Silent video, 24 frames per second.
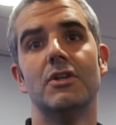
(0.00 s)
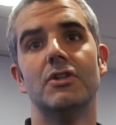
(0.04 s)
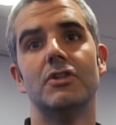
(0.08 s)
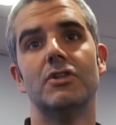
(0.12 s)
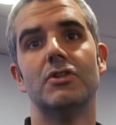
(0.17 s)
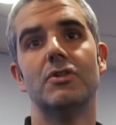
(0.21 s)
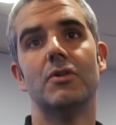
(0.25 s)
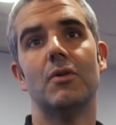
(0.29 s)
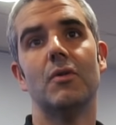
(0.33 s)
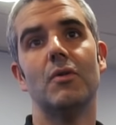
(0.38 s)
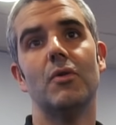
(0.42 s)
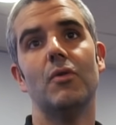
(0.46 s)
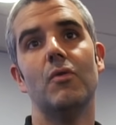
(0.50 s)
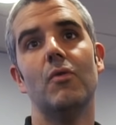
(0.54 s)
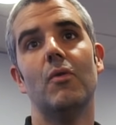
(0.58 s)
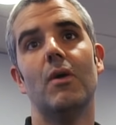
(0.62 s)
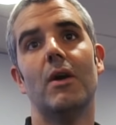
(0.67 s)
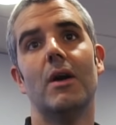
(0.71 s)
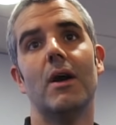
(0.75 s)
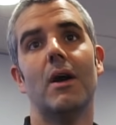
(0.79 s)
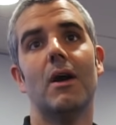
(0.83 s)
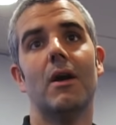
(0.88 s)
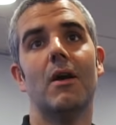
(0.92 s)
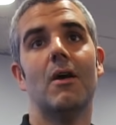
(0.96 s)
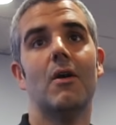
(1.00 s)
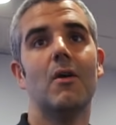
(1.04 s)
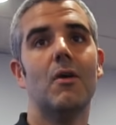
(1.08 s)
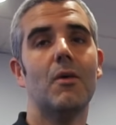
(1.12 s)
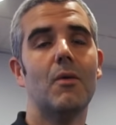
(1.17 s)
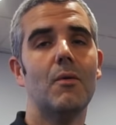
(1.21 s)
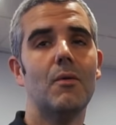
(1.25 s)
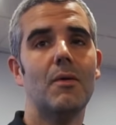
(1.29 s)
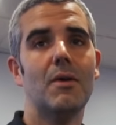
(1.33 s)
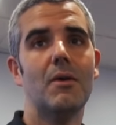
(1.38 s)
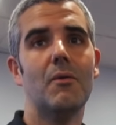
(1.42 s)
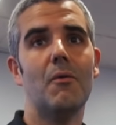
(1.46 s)
So you can
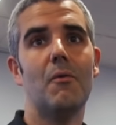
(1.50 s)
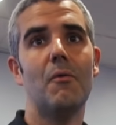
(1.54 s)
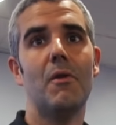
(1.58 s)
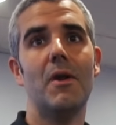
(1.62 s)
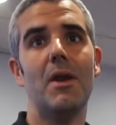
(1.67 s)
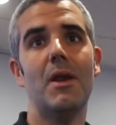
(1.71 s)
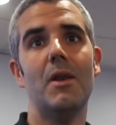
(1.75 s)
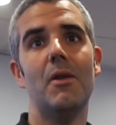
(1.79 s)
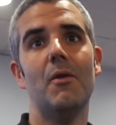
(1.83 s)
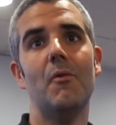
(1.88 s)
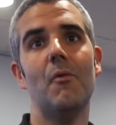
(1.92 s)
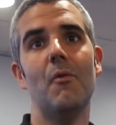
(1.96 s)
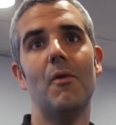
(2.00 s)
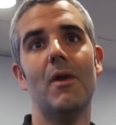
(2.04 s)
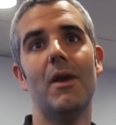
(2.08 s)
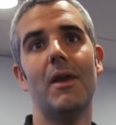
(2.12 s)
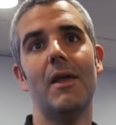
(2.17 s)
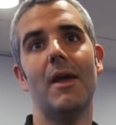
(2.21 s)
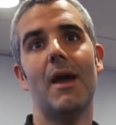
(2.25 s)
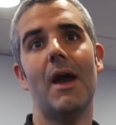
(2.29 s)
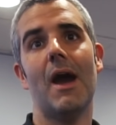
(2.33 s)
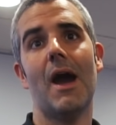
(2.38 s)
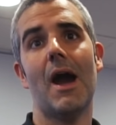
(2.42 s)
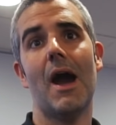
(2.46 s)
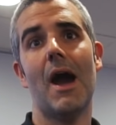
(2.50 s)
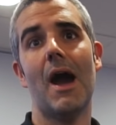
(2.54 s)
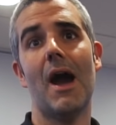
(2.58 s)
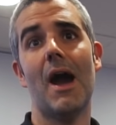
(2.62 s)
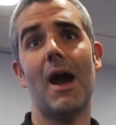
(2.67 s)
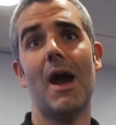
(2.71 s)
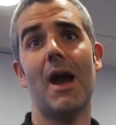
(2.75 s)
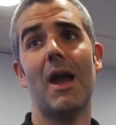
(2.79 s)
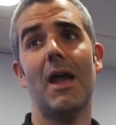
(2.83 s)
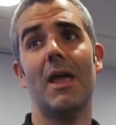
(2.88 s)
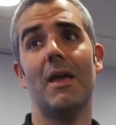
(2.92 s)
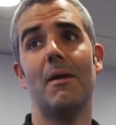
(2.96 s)
go in really, really
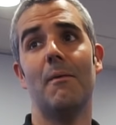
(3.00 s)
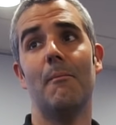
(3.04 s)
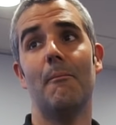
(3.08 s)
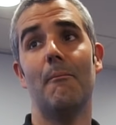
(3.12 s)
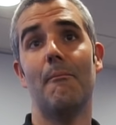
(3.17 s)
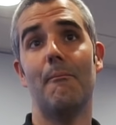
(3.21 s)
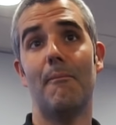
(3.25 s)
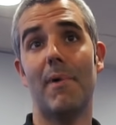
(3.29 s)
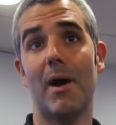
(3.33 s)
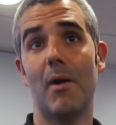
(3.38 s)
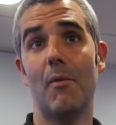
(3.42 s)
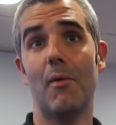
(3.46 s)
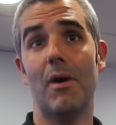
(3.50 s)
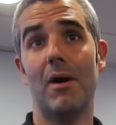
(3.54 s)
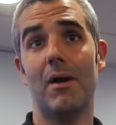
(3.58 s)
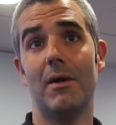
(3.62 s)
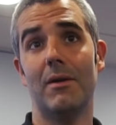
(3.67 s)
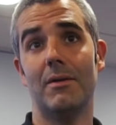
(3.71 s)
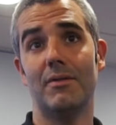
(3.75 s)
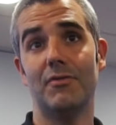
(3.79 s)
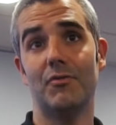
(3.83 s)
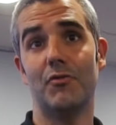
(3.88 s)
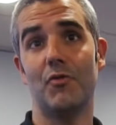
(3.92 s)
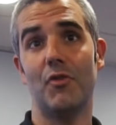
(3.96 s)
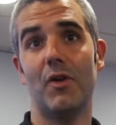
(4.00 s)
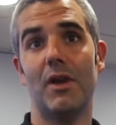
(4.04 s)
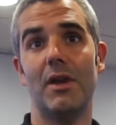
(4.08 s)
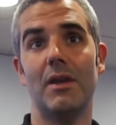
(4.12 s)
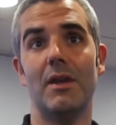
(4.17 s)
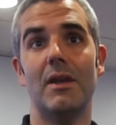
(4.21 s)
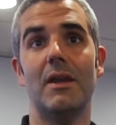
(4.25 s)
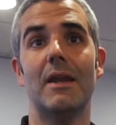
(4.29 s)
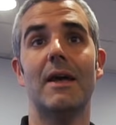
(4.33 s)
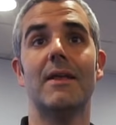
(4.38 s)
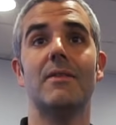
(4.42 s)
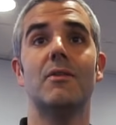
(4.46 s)
high power
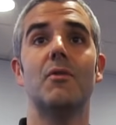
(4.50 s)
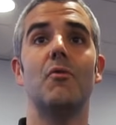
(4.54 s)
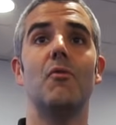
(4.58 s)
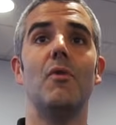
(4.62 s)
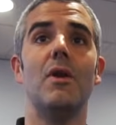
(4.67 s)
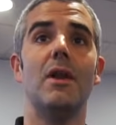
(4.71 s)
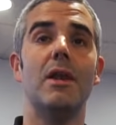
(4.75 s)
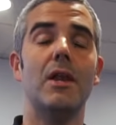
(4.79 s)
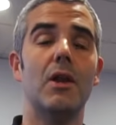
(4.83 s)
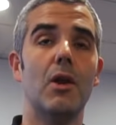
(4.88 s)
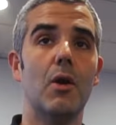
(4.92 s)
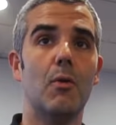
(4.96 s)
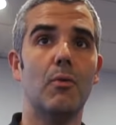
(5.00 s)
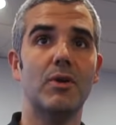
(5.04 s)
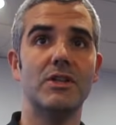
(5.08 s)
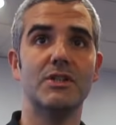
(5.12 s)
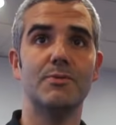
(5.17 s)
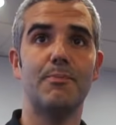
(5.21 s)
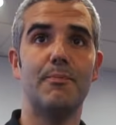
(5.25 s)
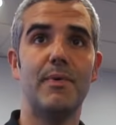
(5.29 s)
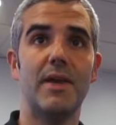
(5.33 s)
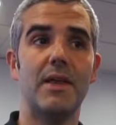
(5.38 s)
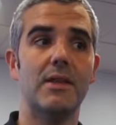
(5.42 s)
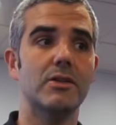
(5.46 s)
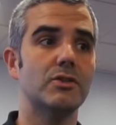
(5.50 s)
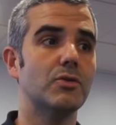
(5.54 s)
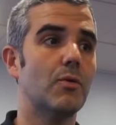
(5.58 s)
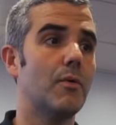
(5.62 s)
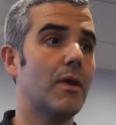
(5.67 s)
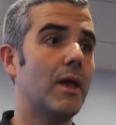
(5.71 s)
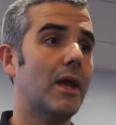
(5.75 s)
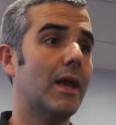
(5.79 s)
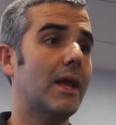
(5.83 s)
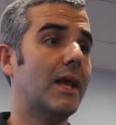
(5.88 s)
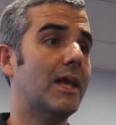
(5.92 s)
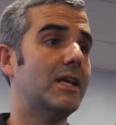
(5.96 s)
training at really low speed. So
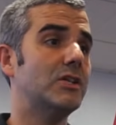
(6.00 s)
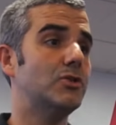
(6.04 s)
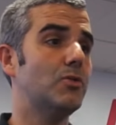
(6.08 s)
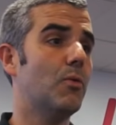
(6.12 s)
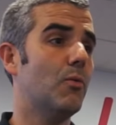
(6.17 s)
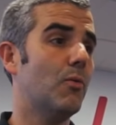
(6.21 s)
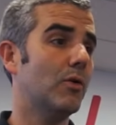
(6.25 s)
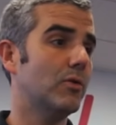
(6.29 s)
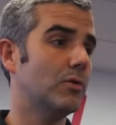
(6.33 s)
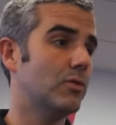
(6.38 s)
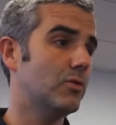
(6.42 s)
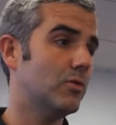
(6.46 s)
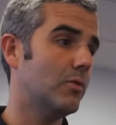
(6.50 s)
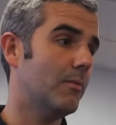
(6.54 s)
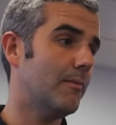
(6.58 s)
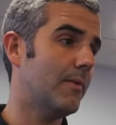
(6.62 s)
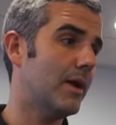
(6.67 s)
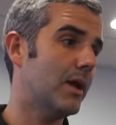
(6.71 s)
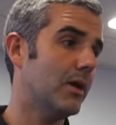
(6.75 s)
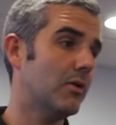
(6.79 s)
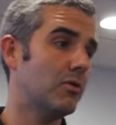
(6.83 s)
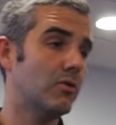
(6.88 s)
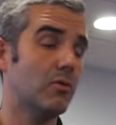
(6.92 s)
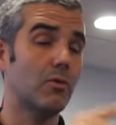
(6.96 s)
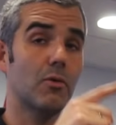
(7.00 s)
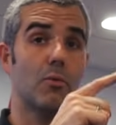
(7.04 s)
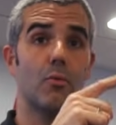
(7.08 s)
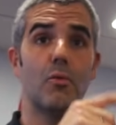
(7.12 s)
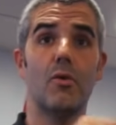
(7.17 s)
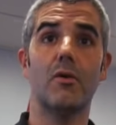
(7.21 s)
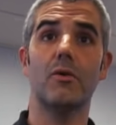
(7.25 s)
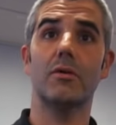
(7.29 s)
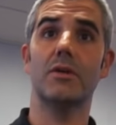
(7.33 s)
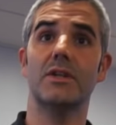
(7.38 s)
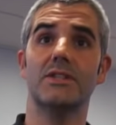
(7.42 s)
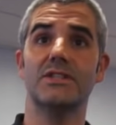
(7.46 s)
in case you want to make your
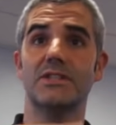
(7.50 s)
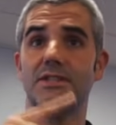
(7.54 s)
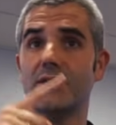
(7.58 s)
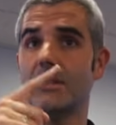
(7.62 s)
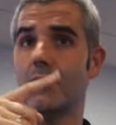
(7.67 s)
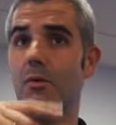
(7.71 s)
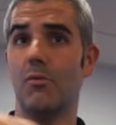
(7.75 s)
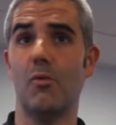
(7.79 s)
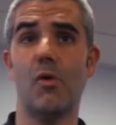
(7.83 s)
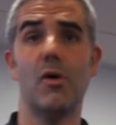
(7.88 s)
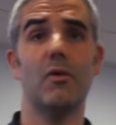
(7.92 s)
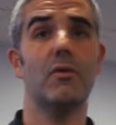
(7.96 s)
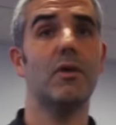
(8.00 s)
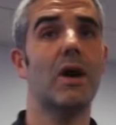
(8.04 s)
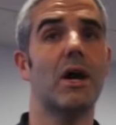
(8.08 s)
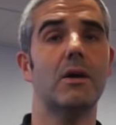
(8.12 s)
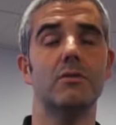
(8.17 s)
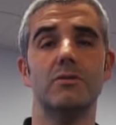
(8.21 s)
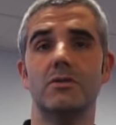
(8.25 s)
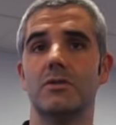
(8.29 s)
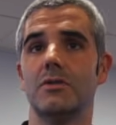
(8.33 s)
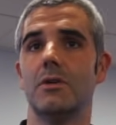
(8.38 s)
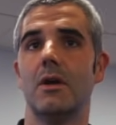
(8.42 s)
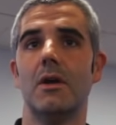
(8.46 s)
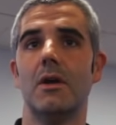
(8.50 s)
workouts,